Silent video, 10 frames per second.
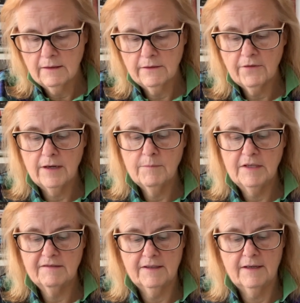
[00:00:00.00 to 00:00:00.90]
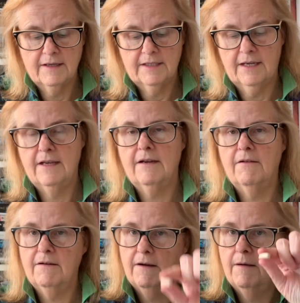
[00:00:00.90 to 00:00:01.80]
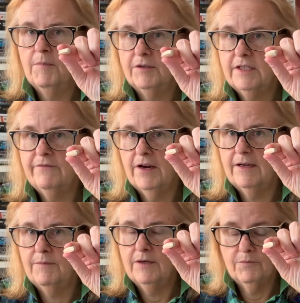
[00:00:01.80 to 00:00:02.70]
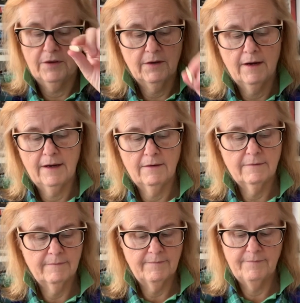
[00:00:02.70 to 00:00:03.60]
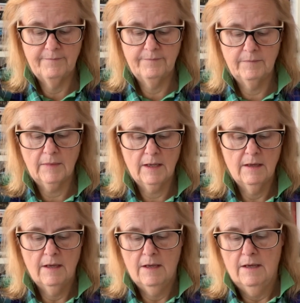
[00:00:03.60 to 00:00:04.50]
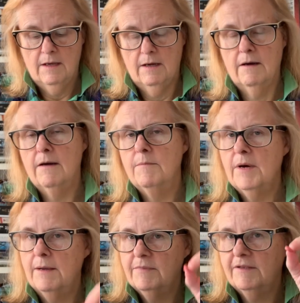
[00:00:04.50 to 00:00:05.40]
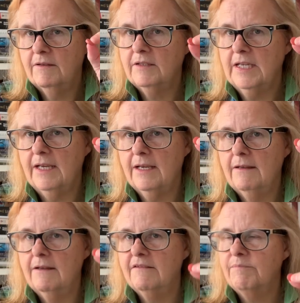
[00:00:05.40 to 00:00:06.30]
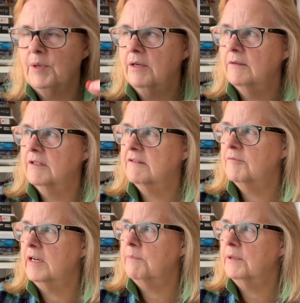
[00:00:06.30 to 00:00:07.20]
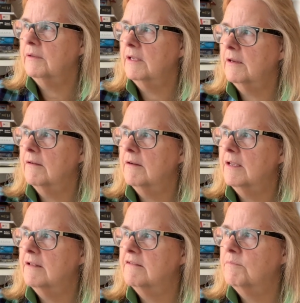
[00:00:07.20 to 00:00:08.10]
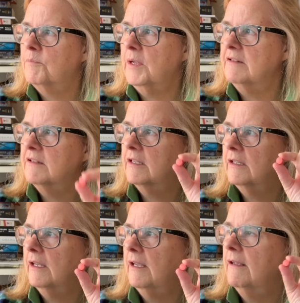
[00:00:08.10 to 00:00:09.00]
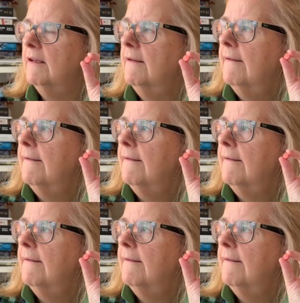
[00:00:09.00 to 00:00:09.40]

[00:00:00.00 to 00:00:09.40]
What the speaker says: the vitamins that I take are a multivitamin with iron. I'm still taking this pill, this red pill here is basically